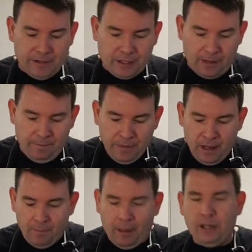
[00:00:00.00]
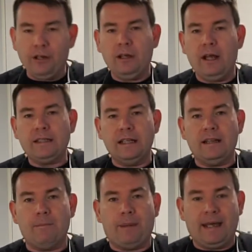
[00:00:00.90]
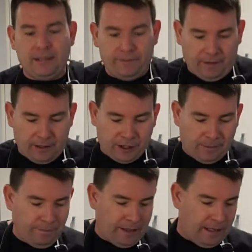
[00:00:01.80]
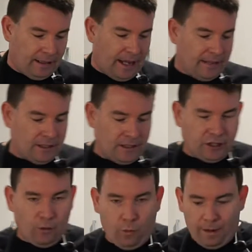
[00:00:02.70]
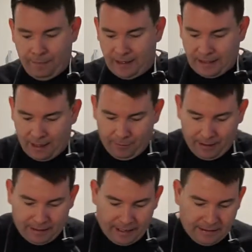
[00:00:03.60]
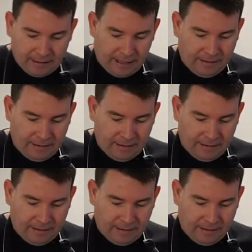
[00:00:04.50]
So by utilising the beta function, it allows us to whip this up really easily.